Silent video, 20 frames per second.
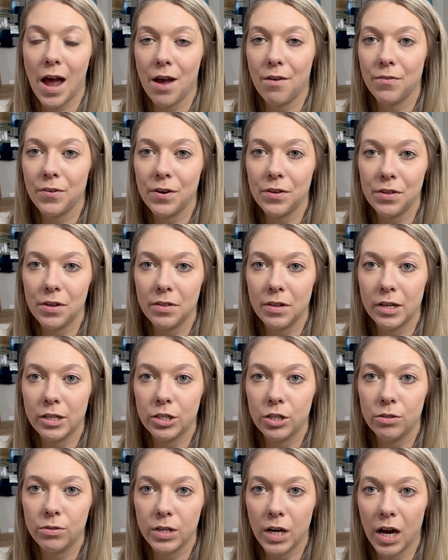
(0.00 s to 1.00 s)
everything that
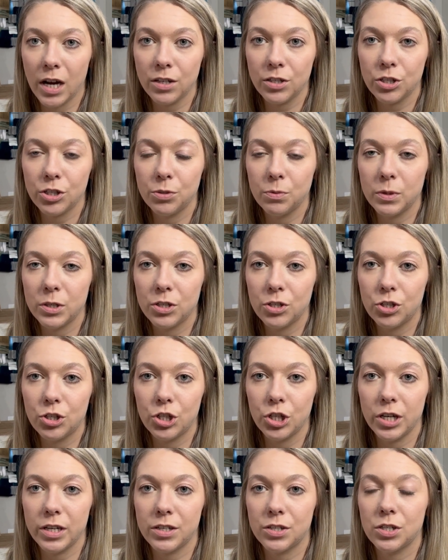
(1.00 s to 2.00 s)
you touched was
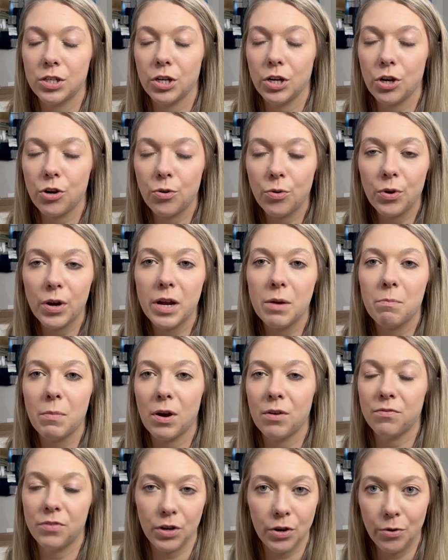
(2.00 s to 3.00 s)
just cream
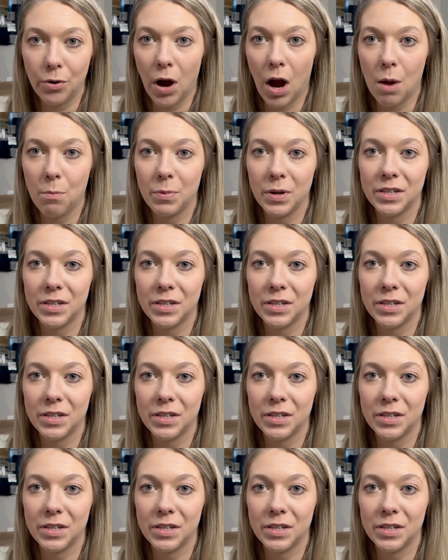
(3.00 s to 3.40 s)
of the crop.